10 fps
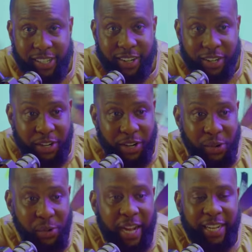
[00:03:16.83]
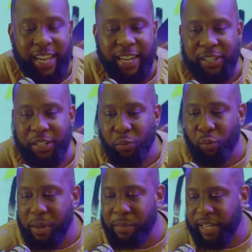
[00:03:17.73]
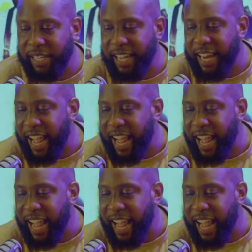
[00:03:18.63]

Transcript: You know, and then the women that